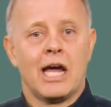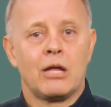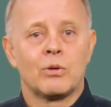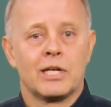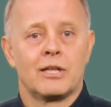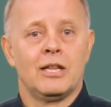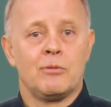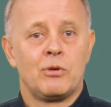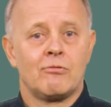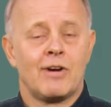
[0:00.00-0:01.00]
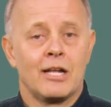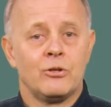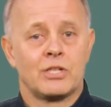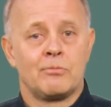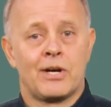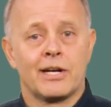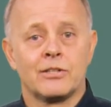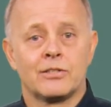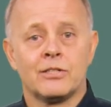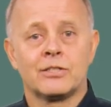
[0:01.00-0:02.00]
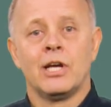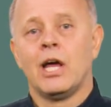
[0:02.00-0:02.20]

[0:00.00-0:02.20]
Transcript: advocate liberal values and practices